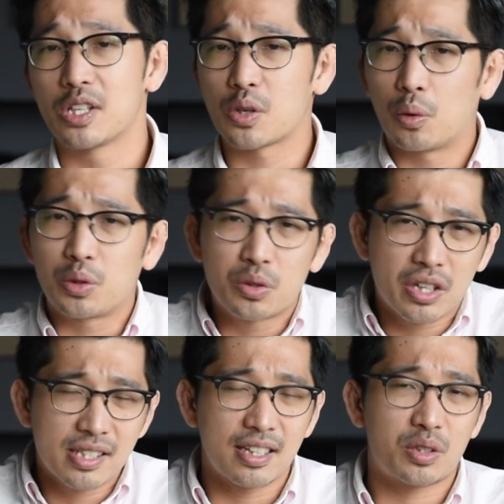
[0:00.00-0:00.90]
So you
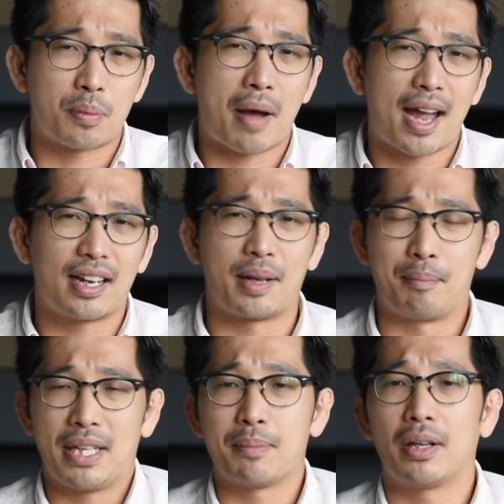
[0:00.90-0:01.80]
just need to buy a
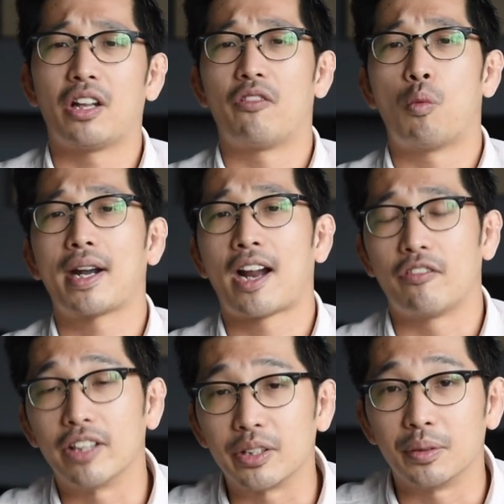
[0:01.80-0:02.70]
minimum of
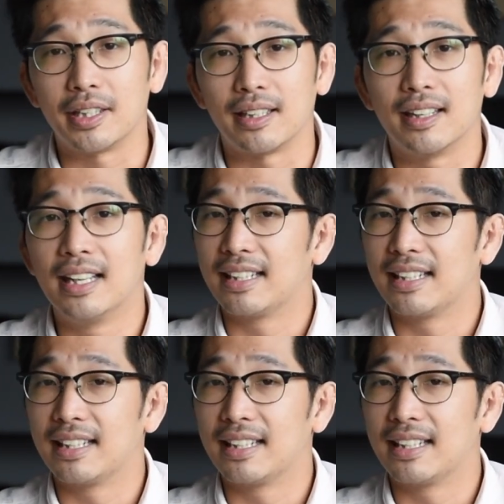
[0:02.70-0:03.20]
100 units.